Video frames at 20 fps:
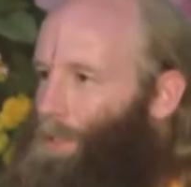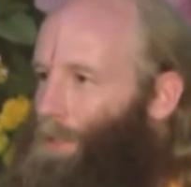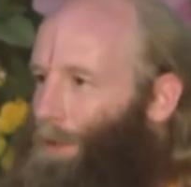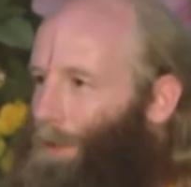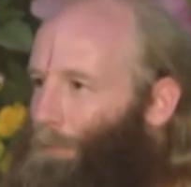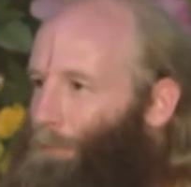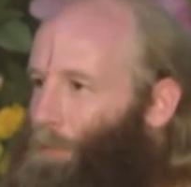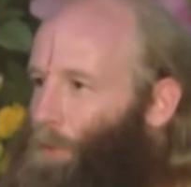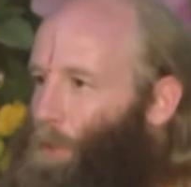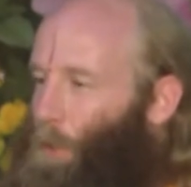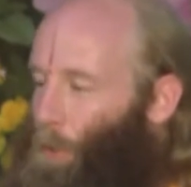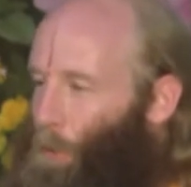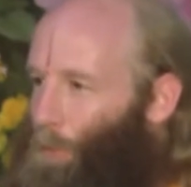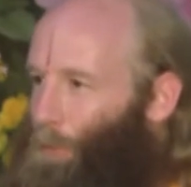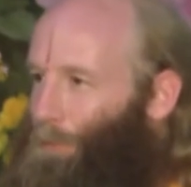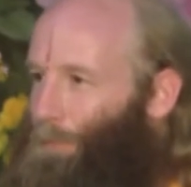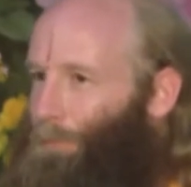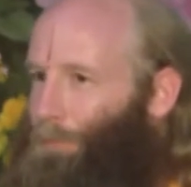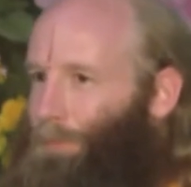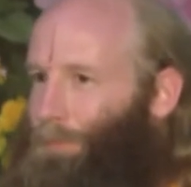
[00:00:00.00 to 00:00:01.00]
of
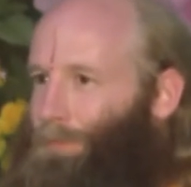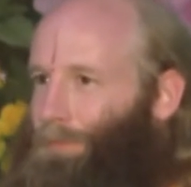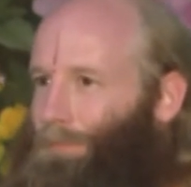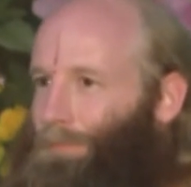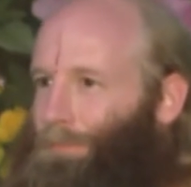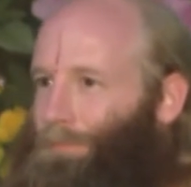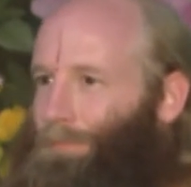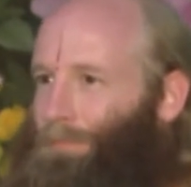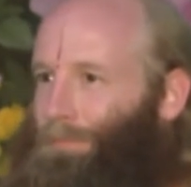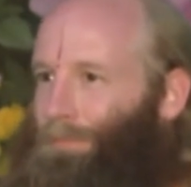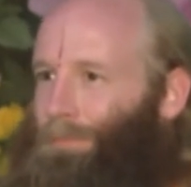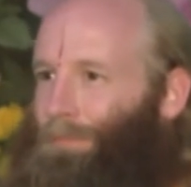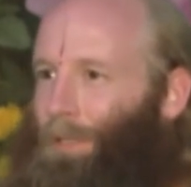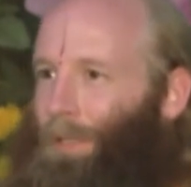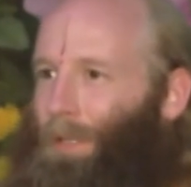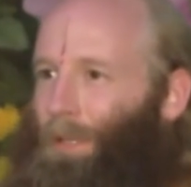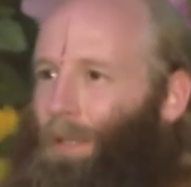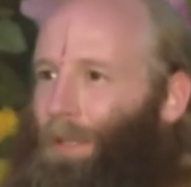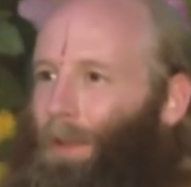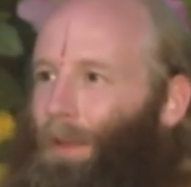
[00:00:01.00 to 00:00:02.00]
Dhruv.
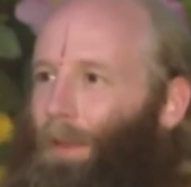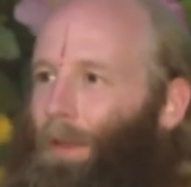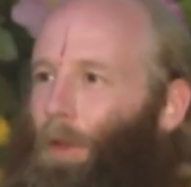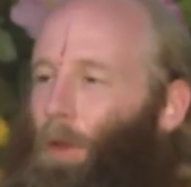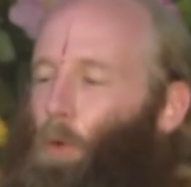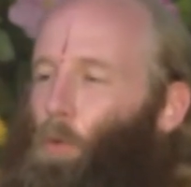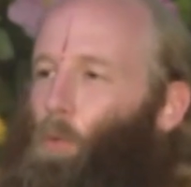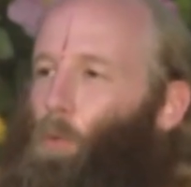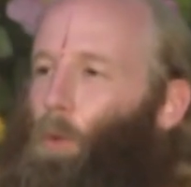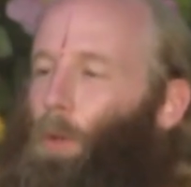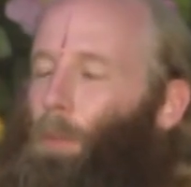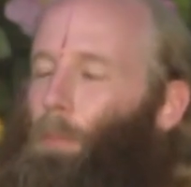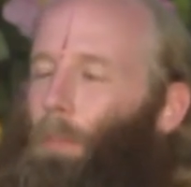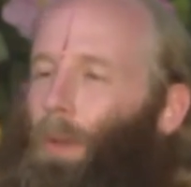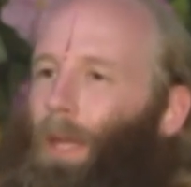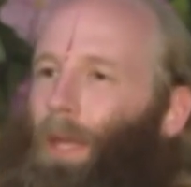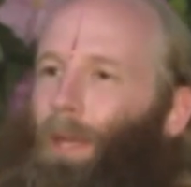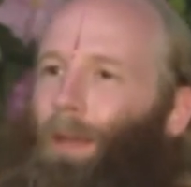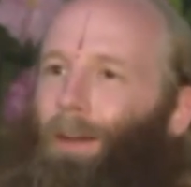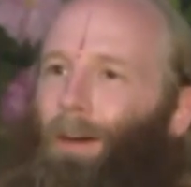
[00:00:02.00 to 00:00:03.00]
We
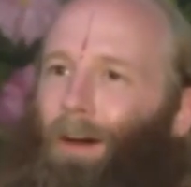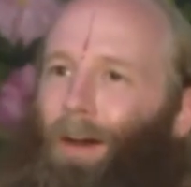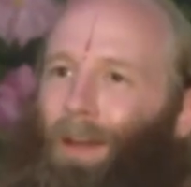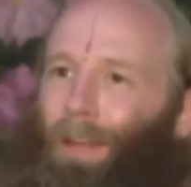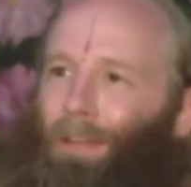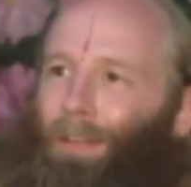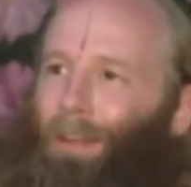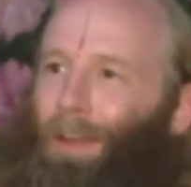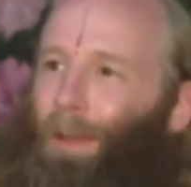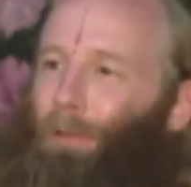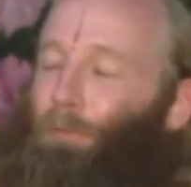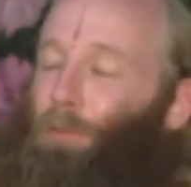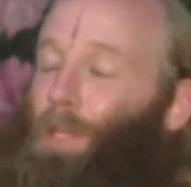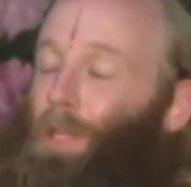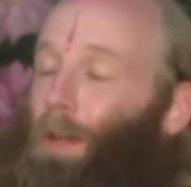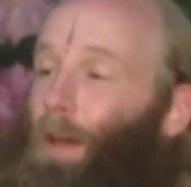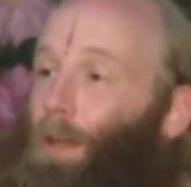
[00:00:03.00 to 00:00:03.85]
may not have the